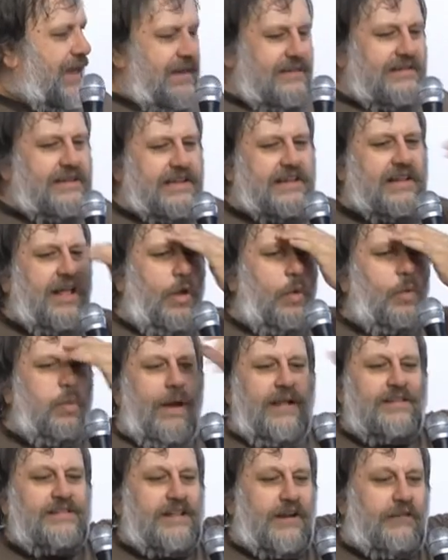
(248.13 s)
This
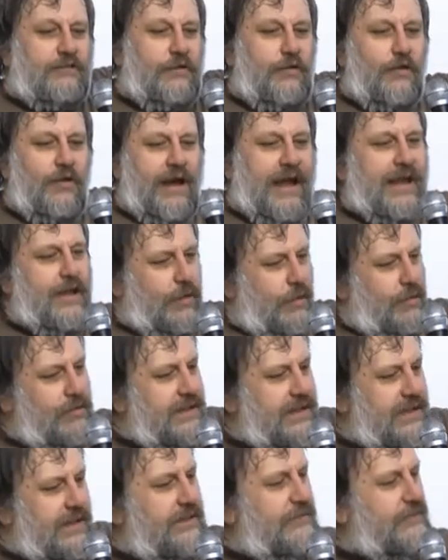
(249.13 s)
wonderful
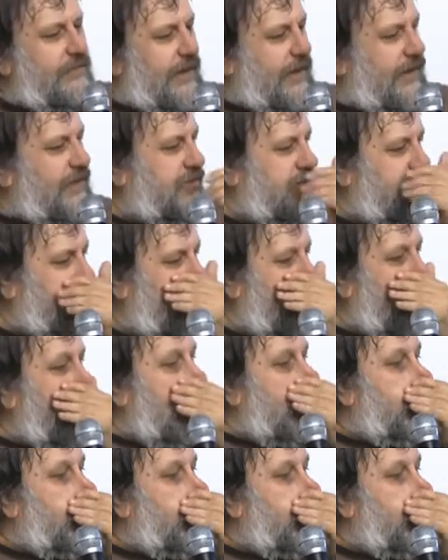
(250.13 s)
ironic inversion,